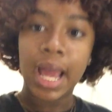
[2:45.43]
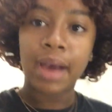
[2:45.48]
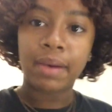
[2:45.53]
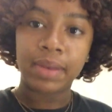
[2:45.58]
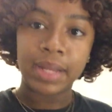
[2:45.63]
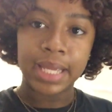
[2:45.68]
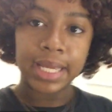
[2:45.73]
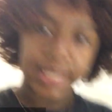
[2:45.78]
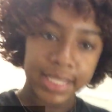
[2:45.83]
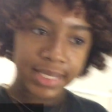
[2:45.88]

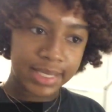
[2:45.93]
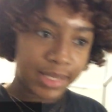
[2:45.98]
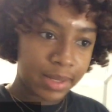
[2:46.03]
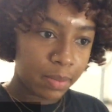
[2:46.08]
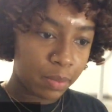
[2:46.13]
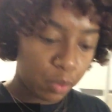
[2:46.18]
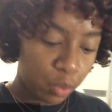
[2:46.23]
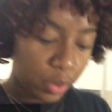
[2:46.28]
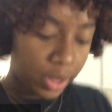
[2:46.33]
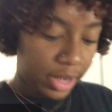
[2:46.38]
how to get
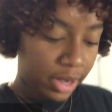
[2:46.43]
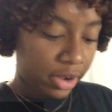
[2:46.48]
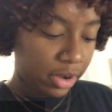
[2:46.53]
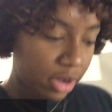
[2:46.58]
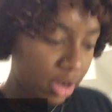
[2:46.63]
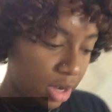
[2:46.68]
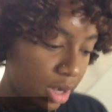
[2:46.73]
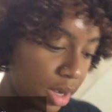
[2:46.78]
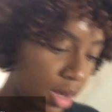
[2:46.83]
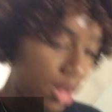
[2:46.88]

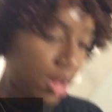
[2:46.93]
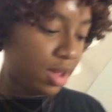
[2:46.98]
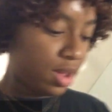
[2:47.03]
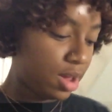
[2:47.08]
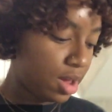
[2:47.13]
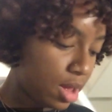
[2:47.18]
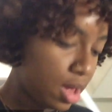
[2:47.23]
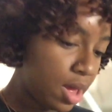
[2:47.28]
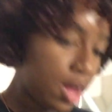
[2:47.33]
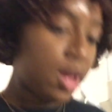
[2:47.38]
somewhere.
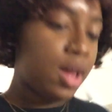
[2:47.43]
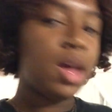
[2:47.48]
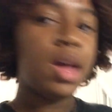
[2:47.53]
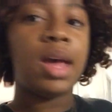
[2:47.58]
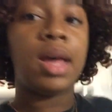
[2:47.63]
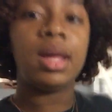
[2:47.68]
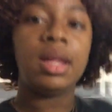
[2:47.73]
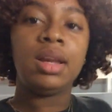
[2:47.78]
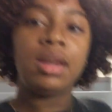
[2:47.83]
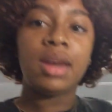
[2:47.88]

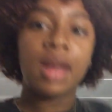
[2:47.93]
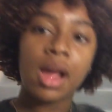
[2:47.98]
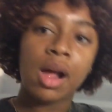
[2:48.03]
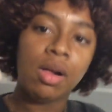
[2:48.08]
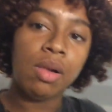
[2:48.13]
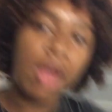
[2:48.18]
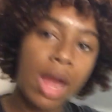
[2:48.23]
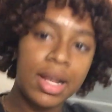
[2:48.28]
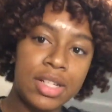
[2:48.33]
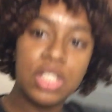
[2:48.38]
And
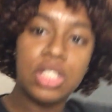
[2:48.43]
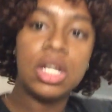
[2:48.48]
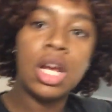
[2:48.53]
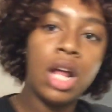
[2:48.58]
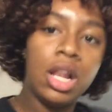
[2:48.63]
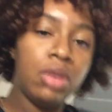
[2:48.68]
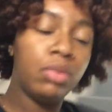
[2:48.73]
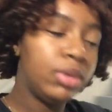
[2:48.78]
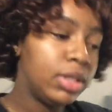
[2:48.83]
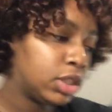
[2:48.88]
now I shall